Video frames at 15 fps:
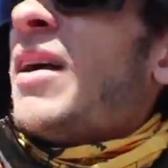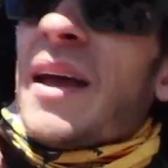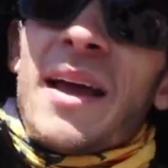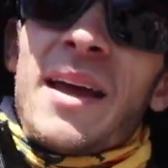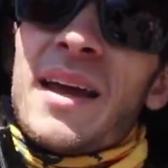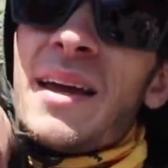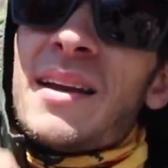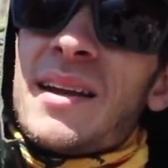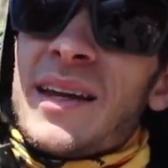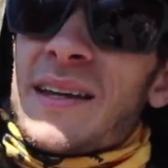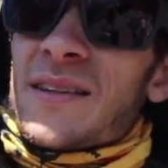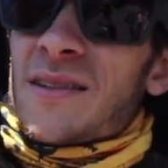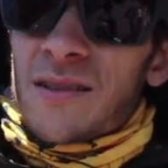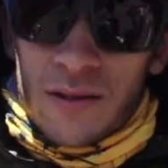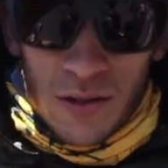and
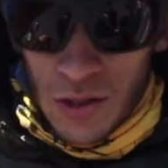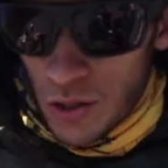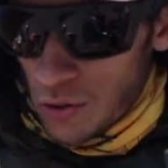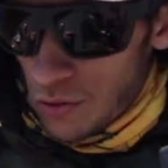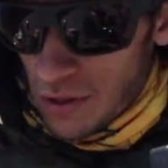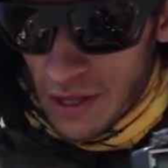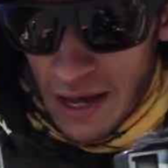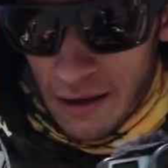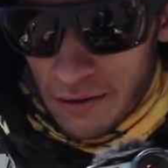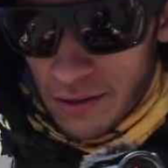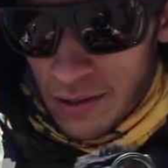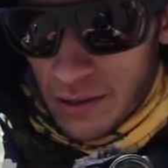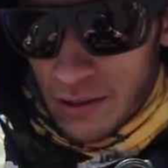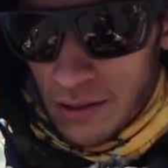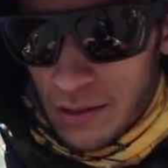it's
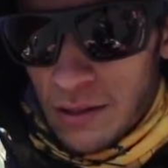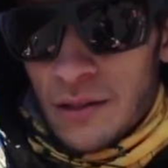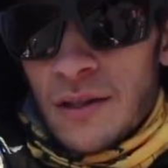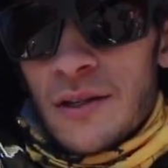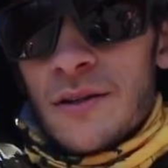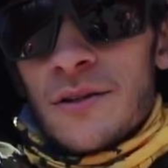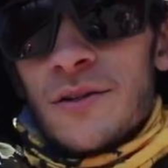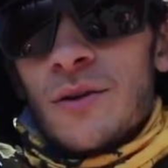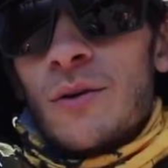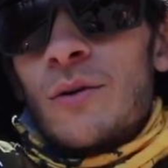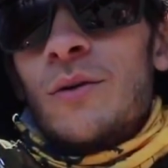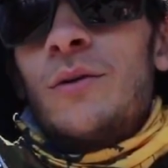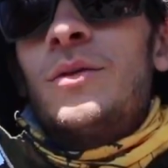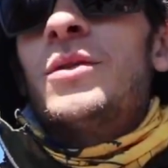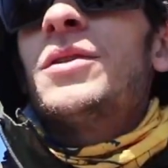2,000 years
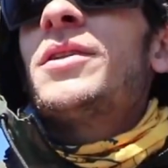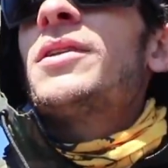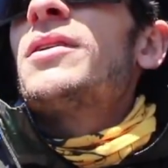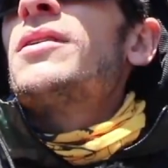old.